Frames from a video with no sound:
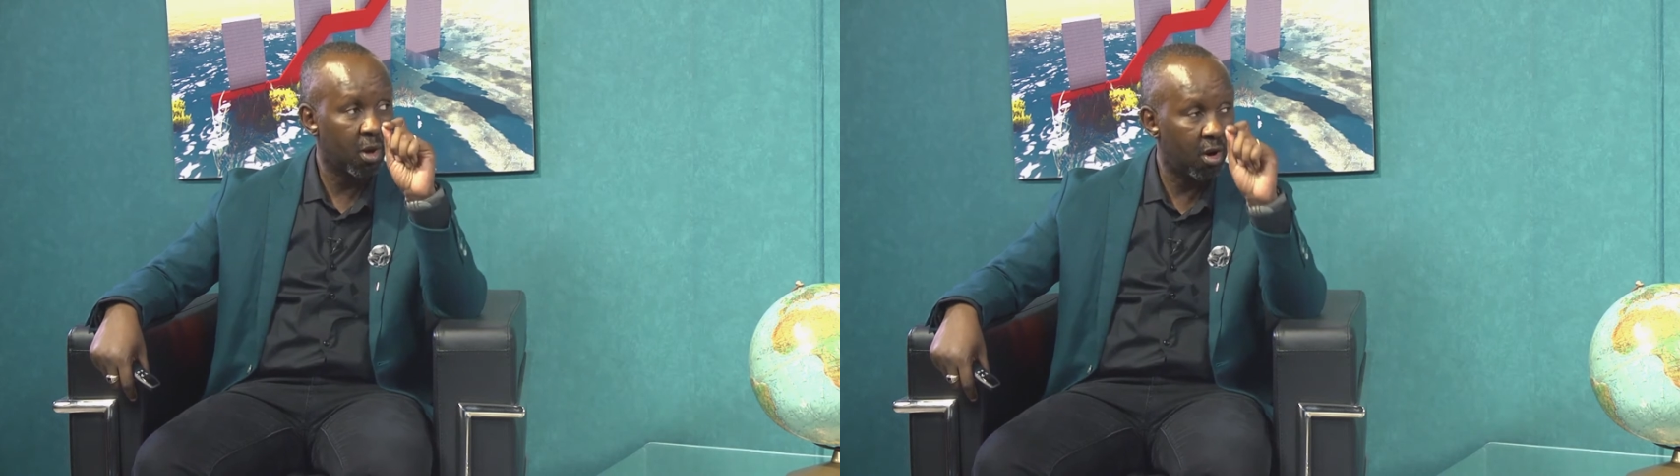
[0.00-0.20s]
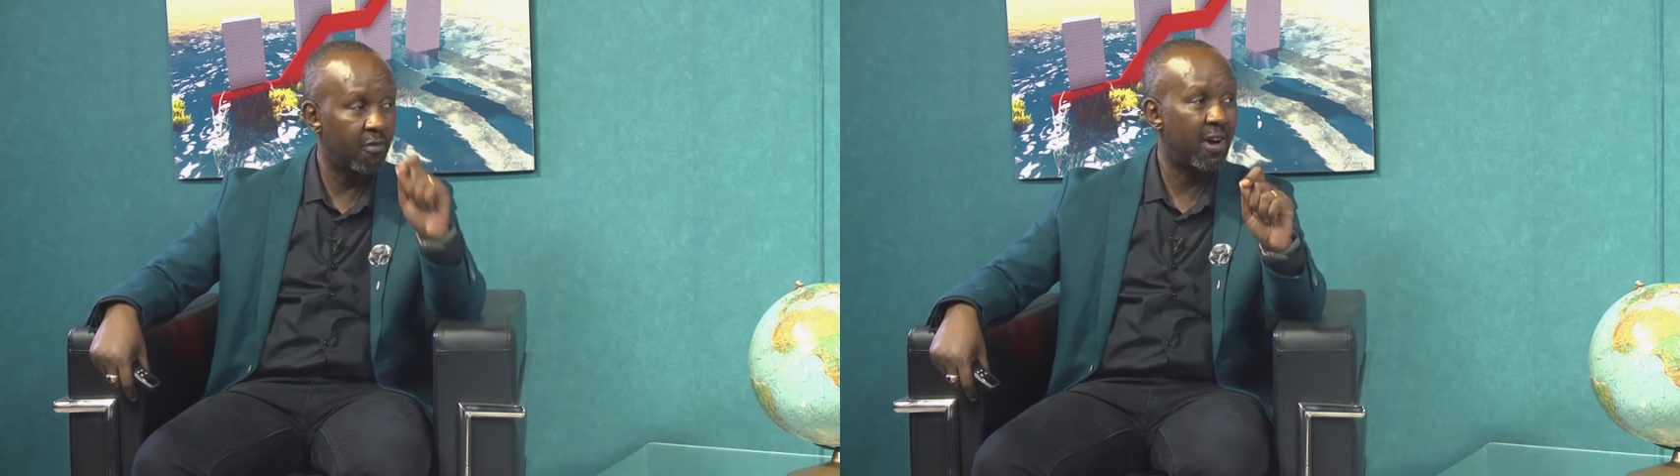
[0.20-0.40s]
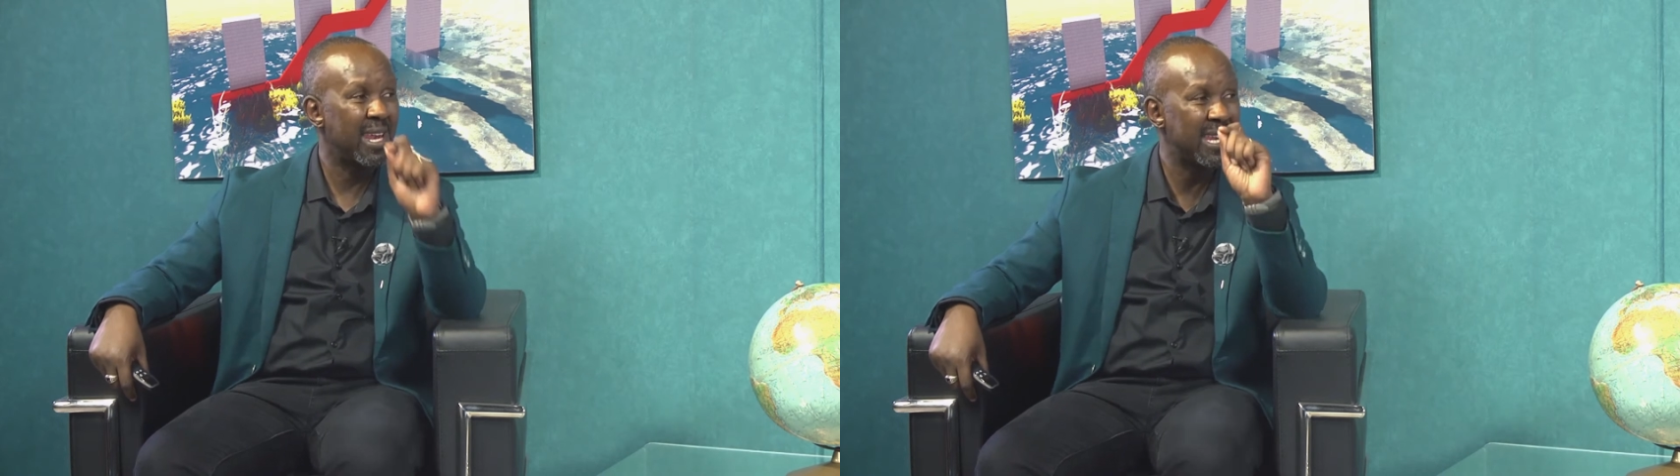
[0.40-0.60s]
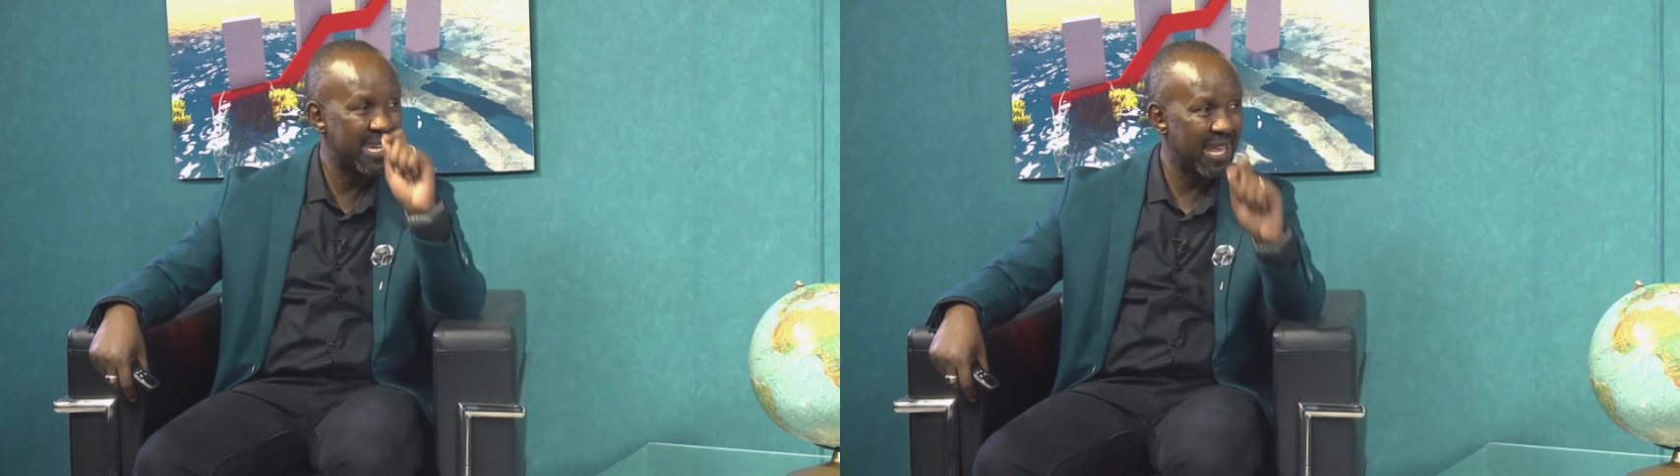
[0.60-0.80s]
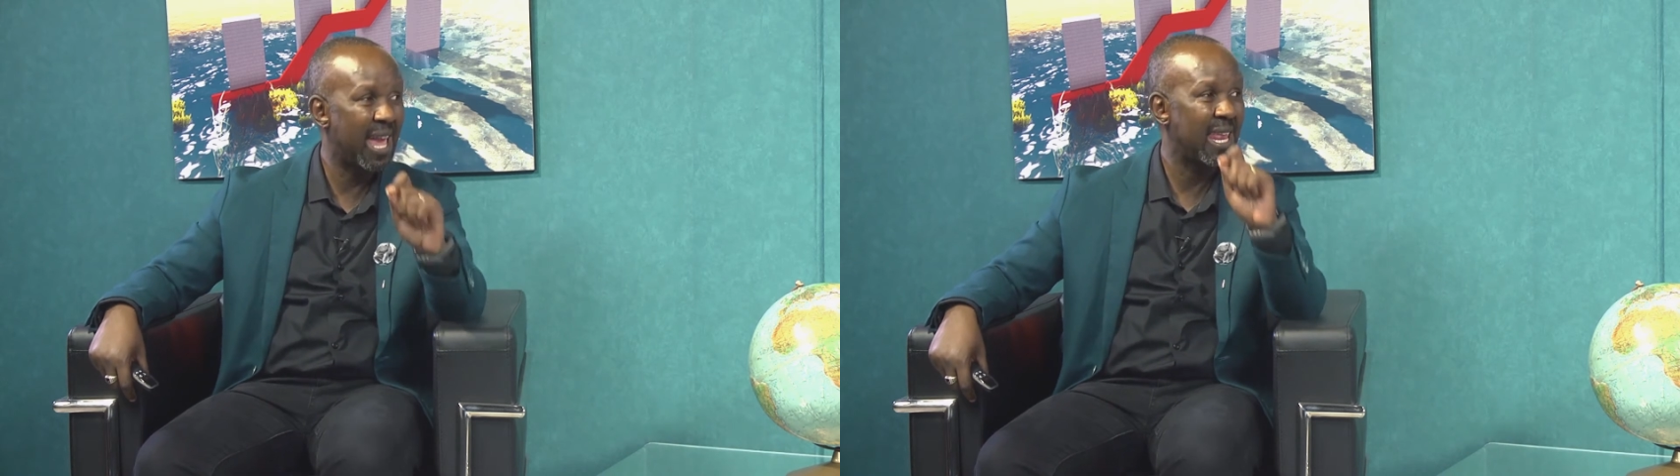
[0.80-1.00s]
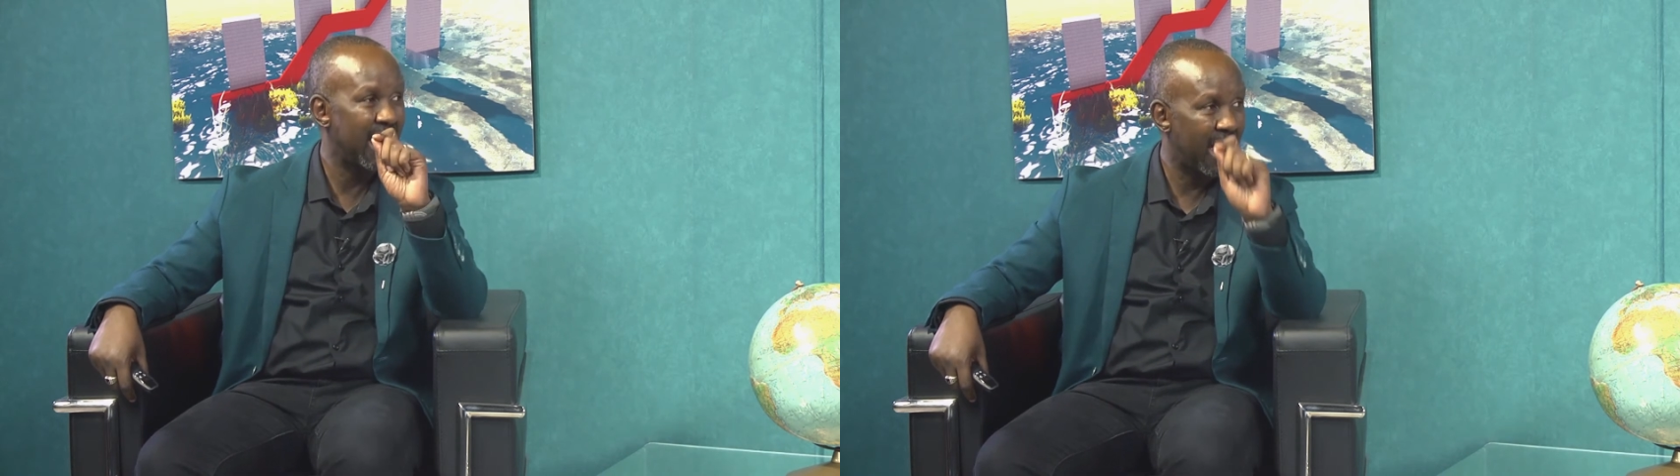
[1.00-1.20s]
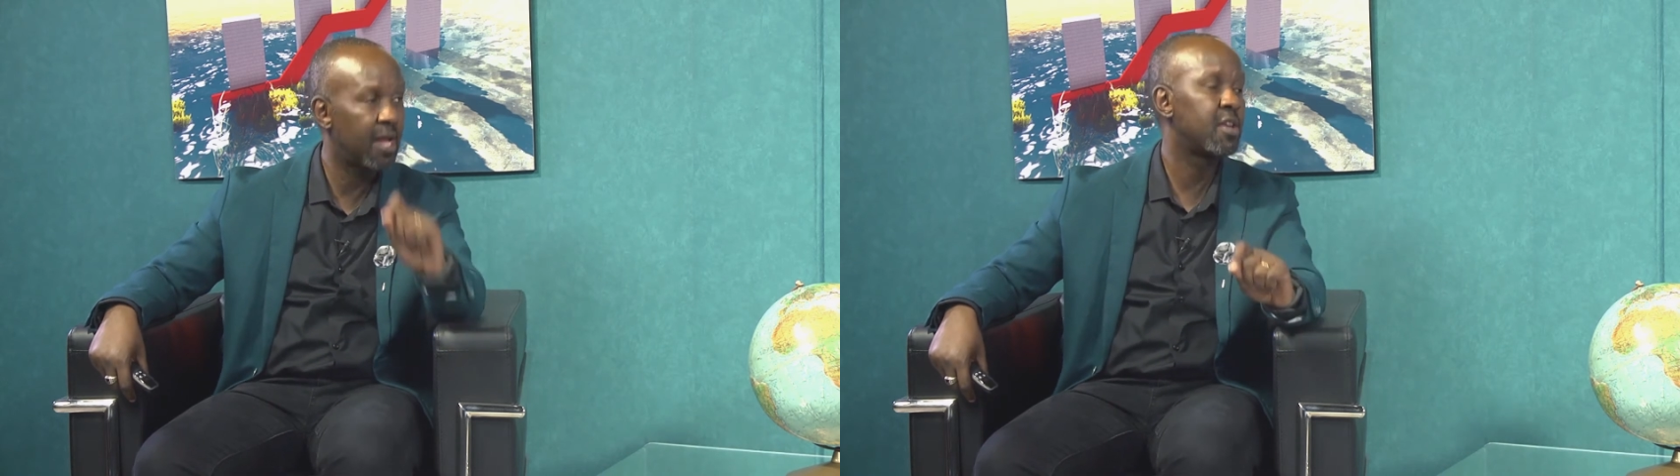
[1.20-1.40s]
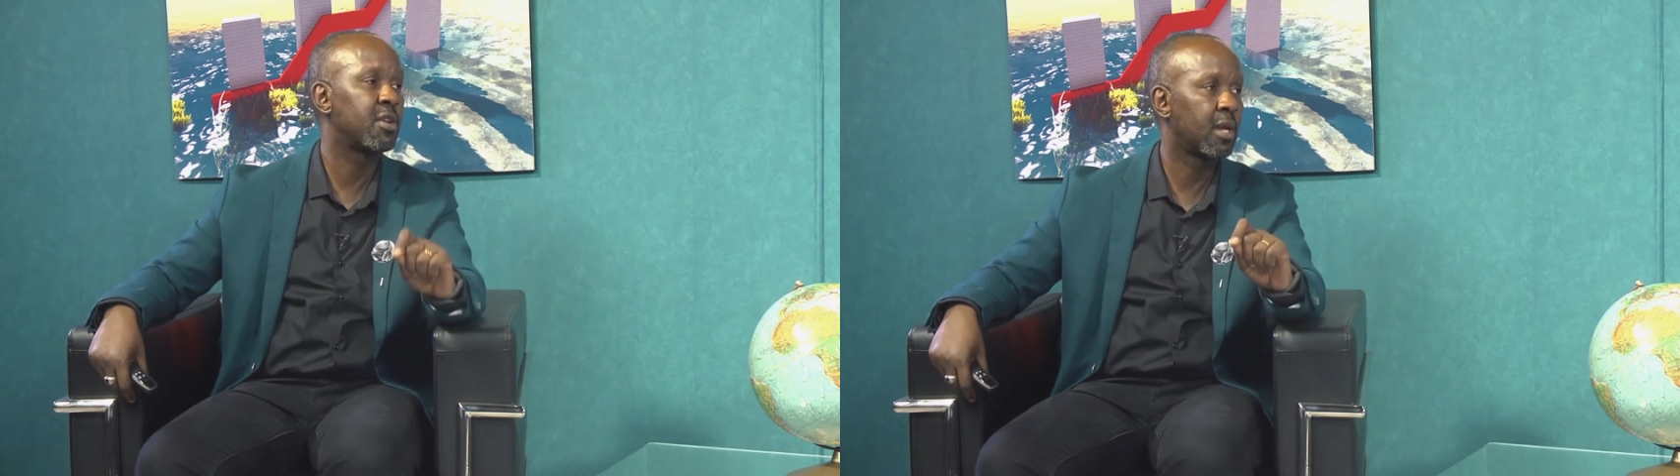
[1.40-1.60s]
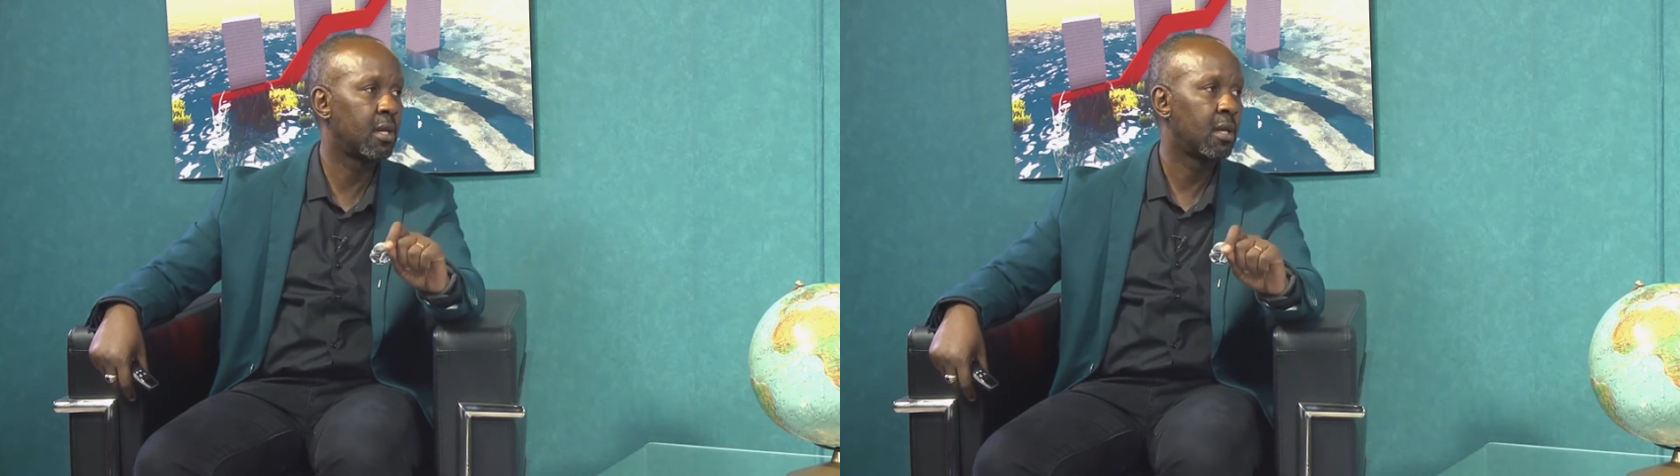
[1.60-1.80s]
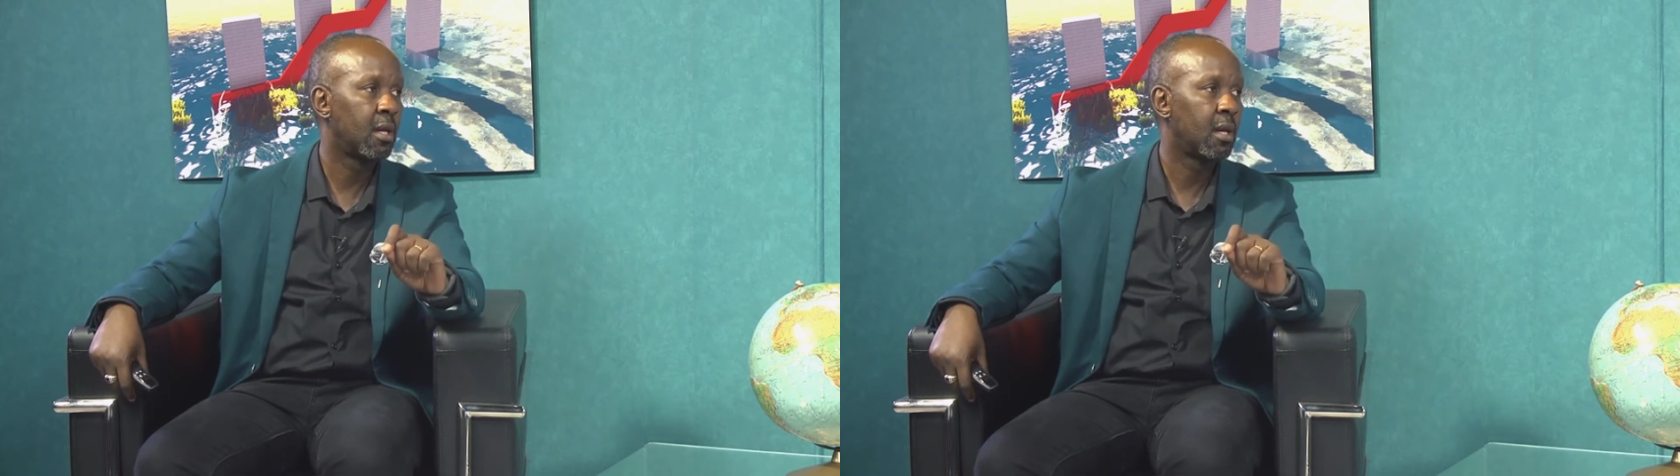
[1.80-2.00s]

over 900